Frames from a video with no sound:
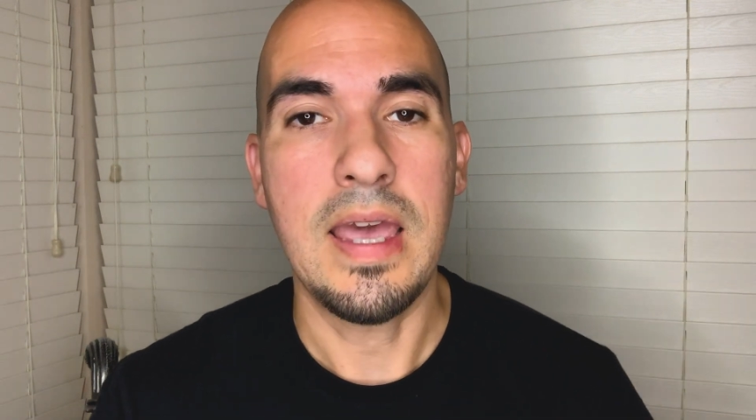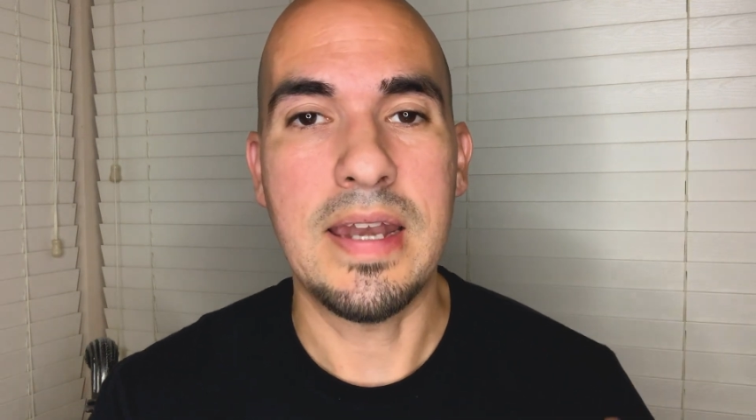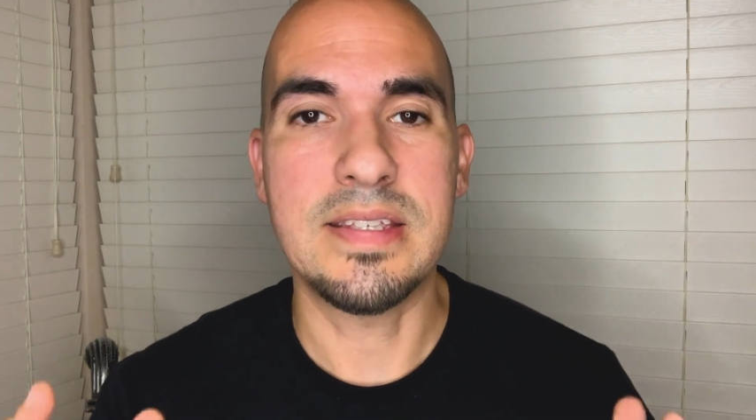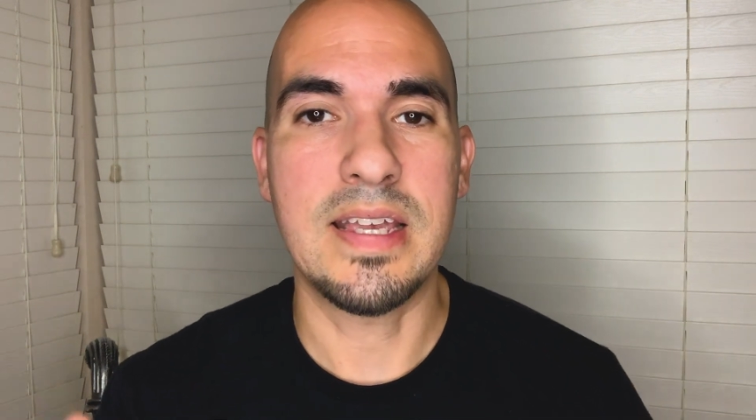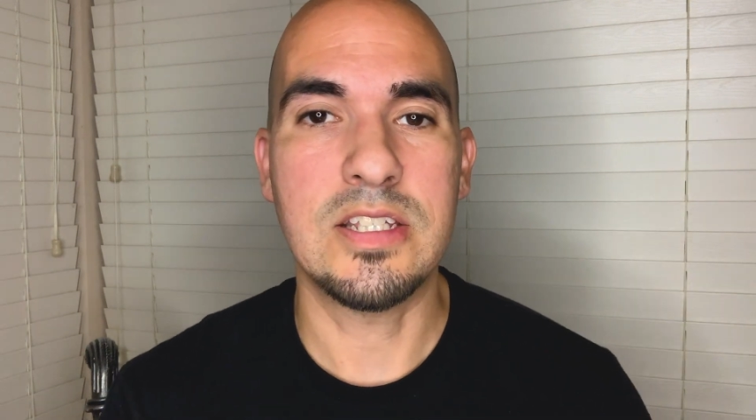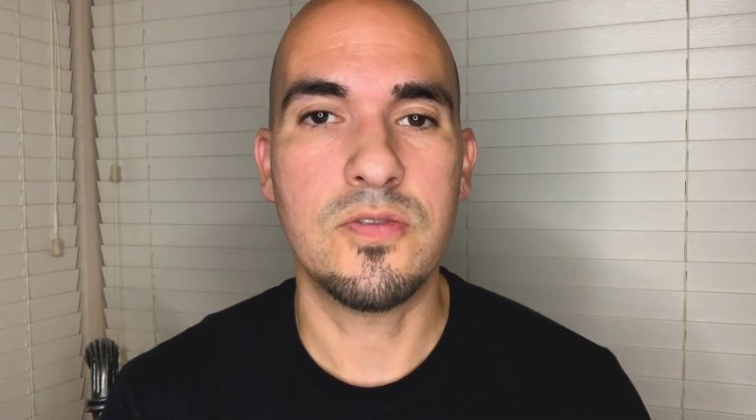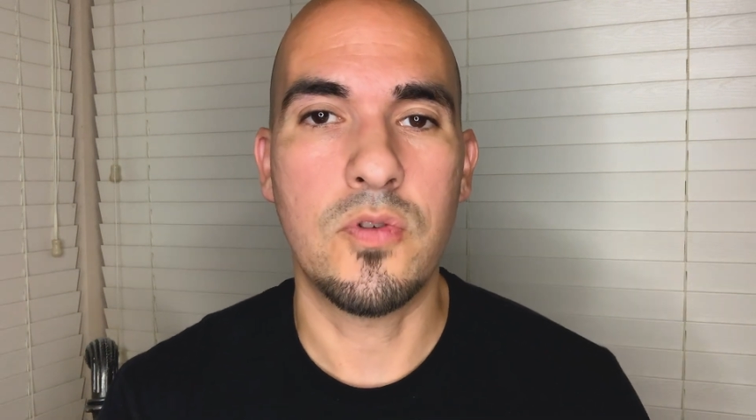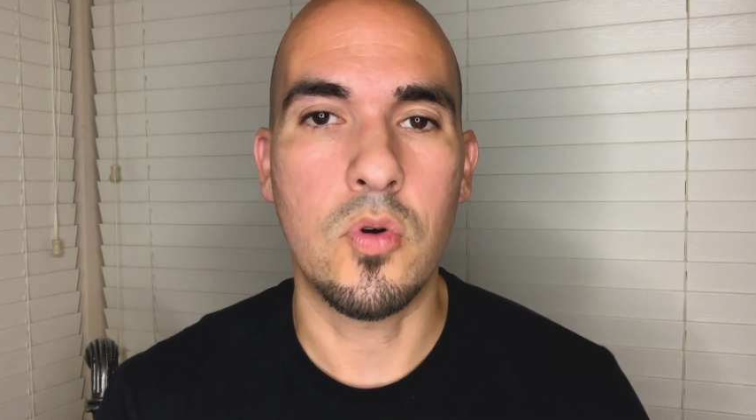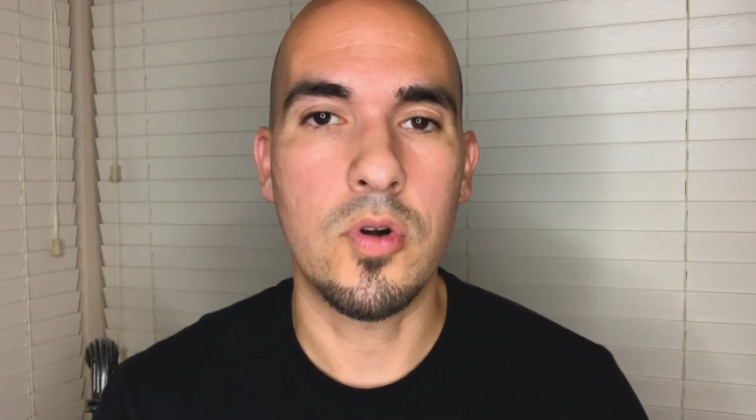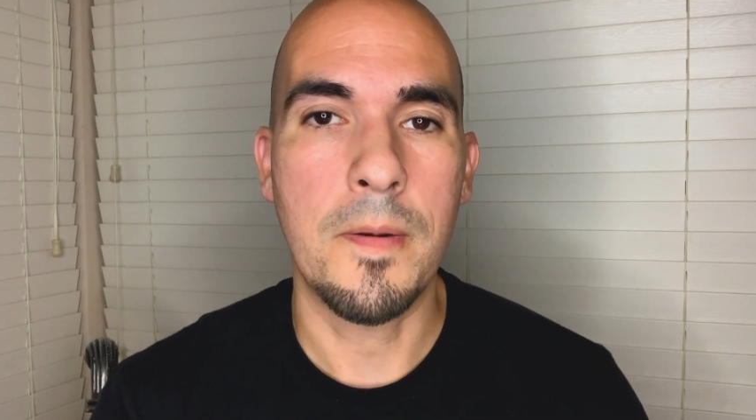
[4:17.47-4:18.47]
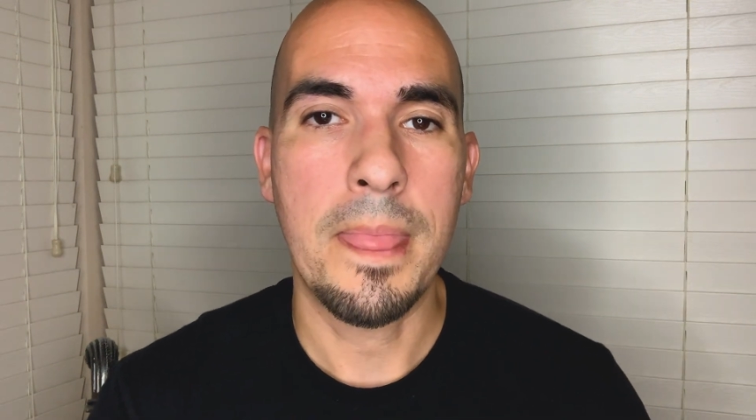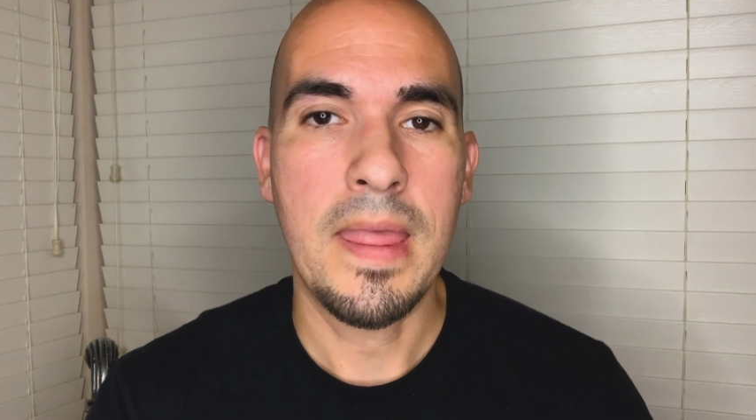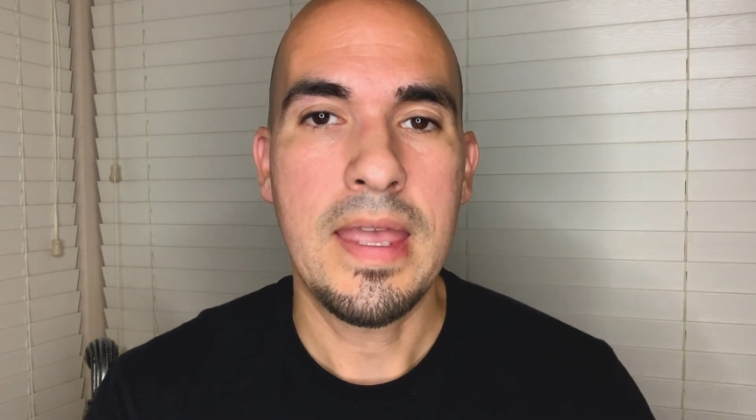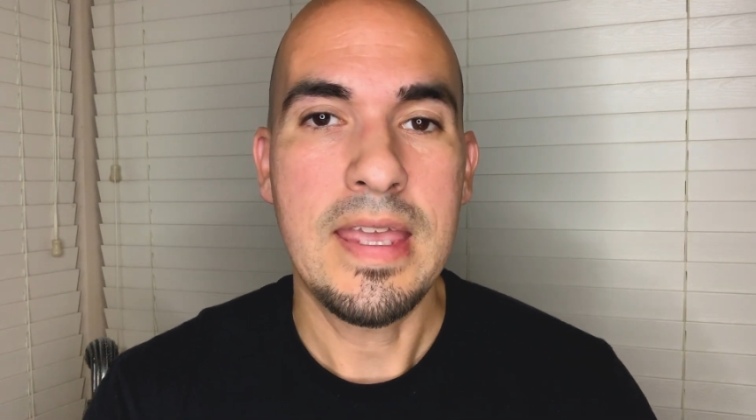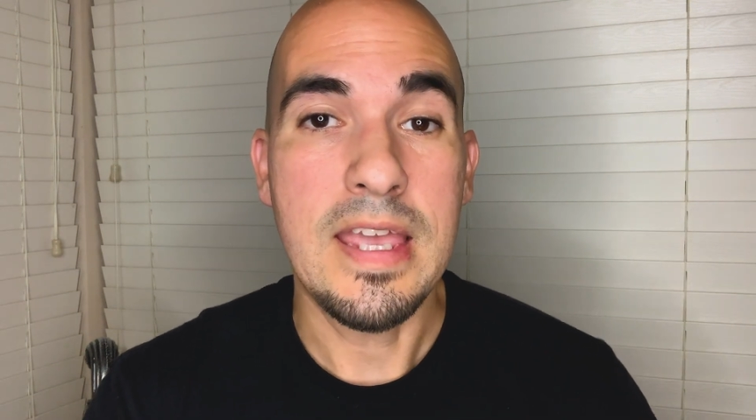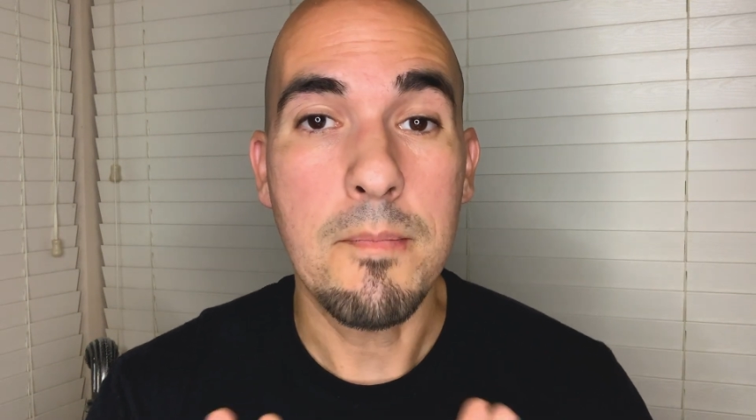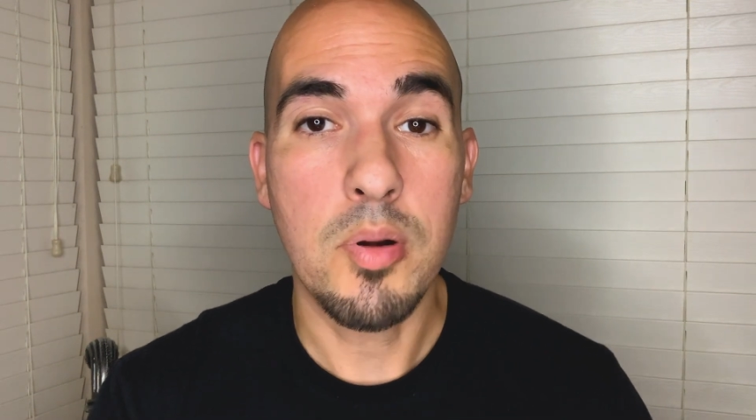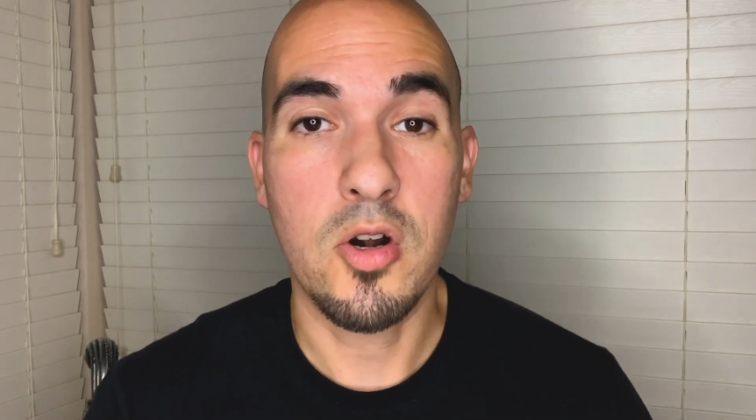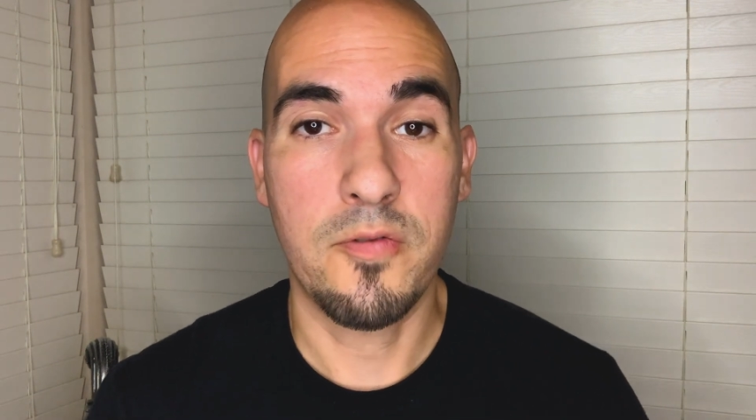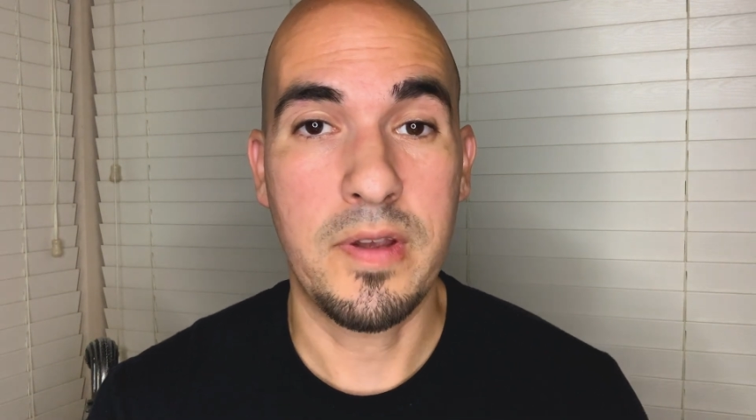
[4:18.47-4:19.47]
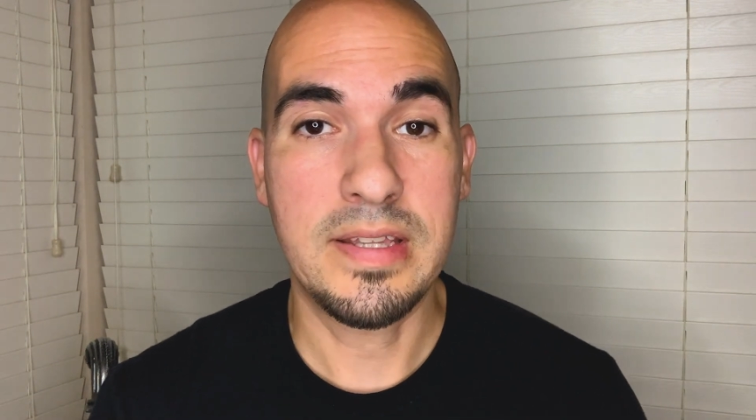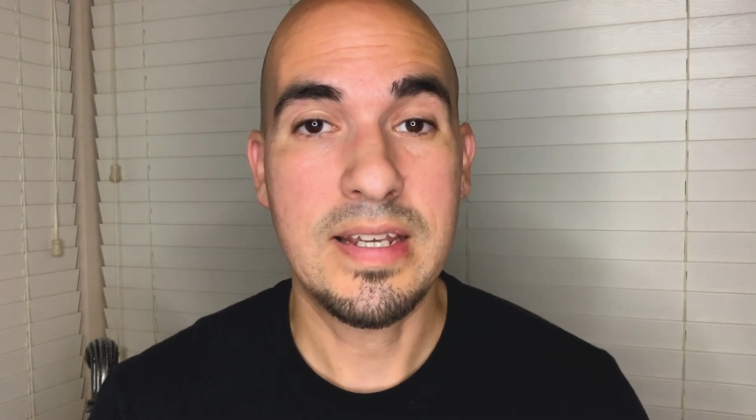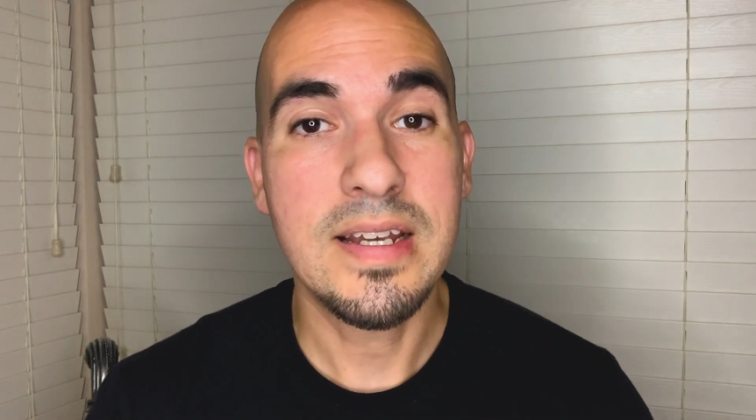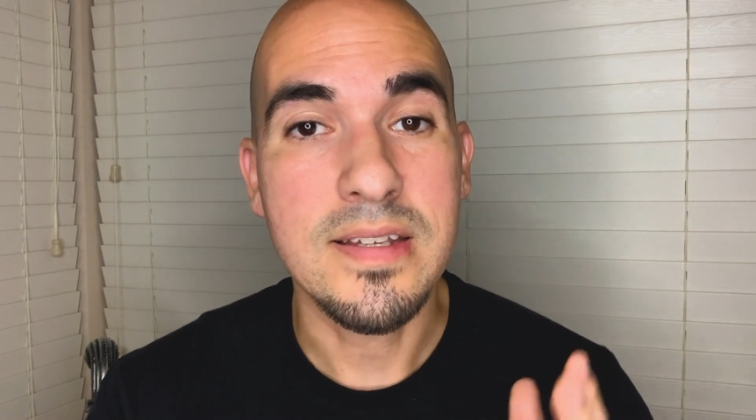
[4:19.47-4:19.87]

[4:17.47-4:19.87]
and it stands for Imperfect